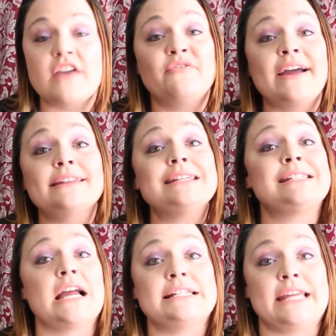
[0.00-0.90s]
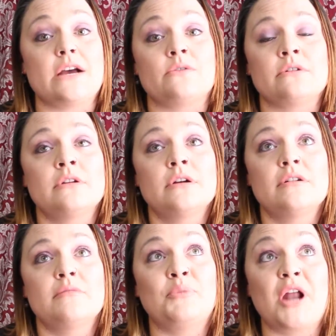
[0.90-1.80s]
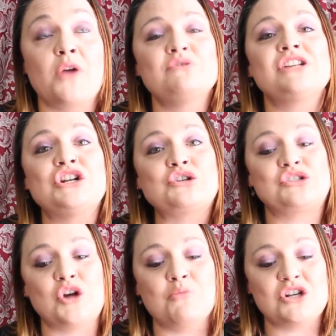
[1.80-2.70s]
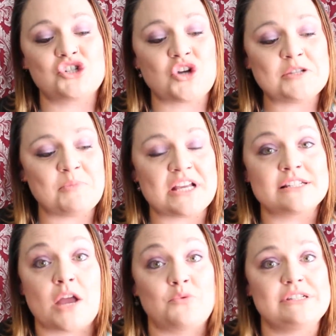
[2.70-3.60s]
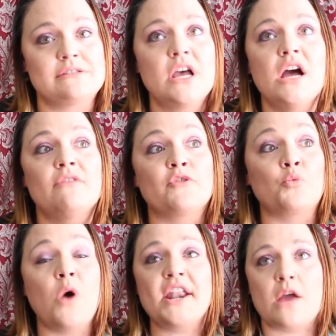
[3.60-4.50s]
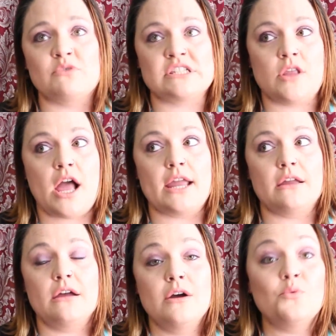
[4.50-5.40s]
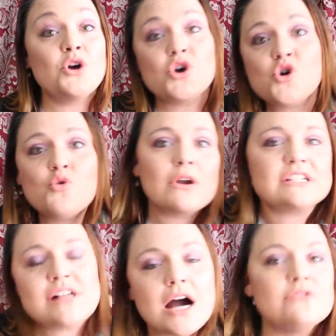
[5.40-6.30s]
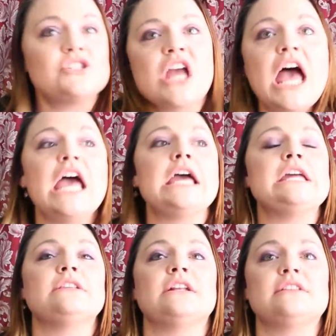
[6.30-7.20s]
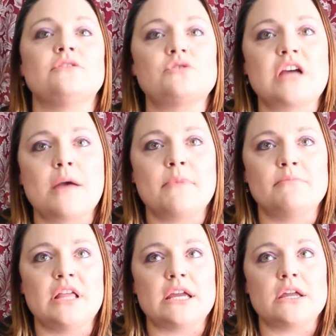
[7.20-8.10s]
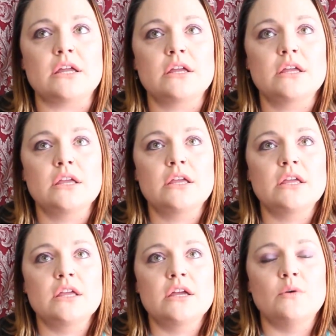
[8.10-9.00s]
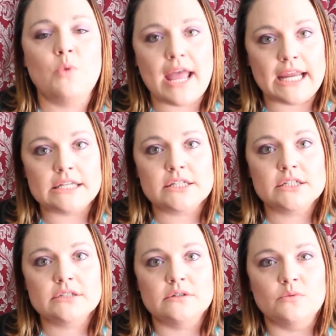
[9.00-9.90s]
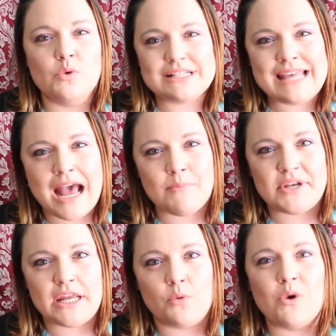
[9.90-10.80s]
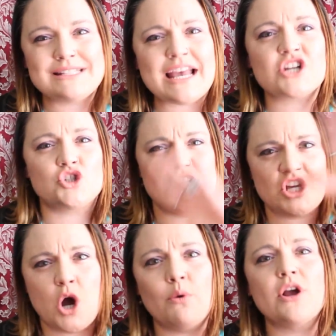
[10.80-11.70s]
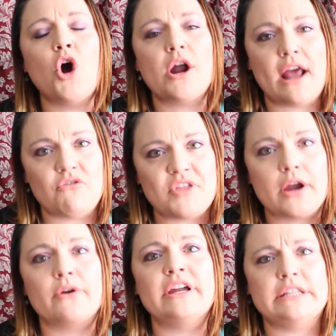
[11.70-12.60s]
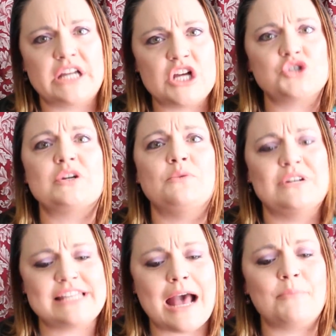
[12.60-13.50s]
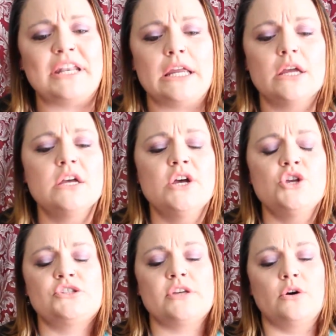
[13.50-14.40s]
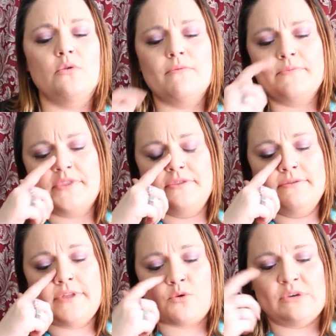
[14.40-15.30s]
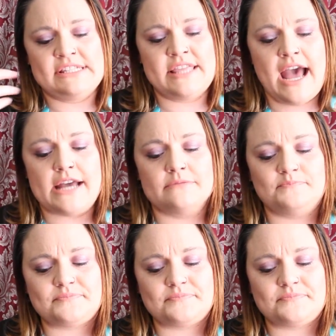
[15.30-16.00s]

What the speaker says: finally died down. But I was under so much stress because I was like, woo, work's closed, yay. And at the other time, I'm like, wait, what's happening? What's actually going on out there in the country? What's happening? So there was that.